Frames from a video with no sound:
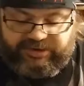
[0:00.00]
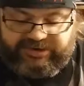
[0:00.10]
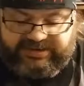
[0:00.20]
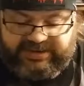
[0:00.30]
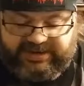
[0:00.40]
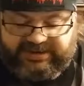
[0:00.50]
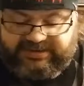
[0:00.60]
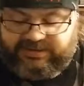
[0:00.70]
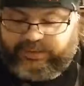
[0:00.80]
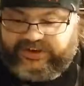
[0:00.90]
just the
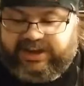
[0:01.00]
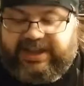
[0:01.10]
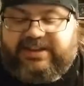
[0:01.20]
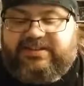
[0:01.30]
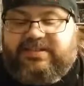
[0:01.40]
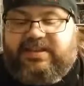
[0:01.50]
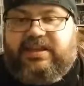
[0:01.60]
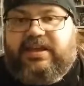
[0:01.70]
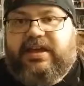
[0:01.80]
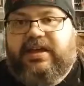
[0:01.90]
disc, which has
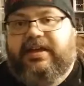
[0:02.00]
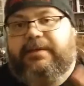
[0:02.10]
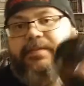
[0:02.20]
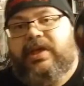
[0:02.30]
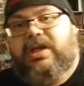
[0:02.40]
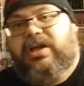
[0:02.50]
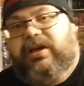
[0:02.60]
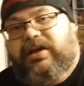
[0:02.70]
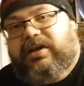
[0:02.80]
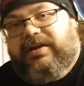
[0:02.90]
the
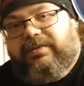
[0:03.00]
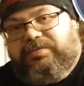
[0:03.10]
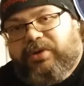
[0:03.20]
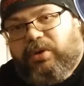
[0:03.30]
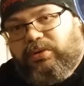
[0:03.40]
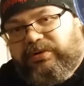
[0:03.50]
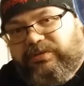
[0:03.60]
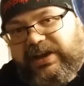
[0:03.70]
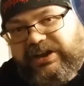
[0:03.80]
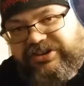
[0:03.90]
old
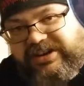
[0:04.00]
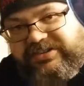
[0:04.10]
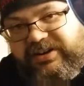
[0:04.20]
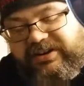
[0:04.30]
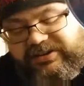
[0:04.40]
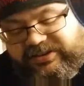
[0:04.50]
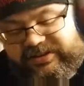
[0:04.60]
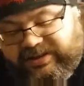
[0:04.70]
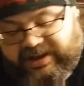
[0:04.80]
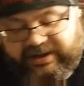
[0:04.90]
VHS art
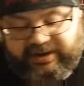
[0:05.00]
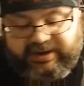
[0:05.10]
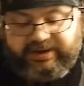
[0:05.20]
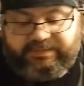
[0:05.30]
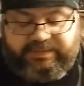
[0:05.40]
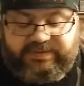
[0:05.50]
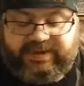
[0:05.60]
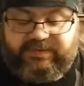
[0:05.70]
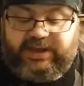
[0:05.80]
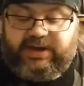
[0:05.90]
and
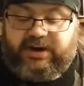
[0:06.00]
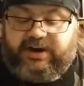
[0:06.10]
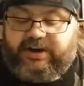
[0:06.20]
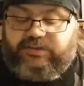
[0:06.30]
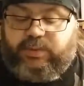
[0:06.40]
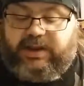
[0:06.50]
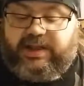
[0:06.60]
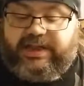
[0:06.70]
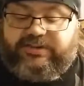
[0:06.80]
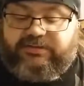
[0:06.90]
DVD art, as
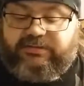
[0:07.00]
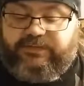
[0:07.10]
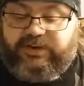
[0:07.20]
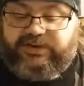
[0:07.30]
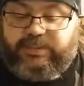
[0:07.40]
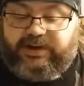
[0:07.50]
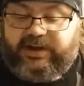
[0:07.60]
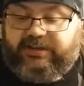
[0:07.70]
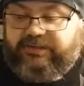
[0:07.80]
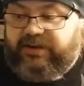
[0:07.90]
well as a reversible
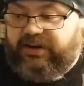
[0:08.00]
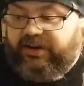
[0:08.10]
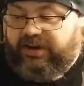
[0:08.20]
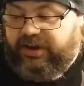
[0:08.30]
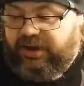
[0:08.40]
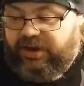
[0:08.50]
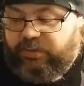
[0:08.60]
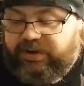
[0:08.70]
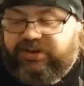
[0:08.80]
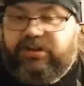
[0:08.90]
cover,
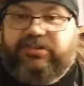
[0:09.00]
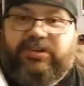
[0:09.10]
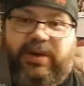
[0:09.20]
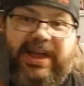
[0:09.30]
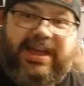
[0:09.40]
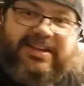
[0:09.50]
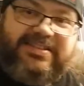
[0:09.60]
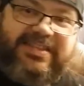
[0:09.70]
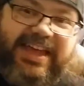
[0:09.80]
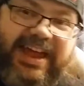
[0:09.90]
which also
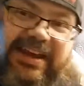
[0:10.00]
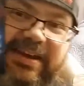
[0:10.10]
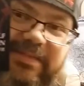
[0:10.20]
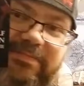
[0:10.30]
has that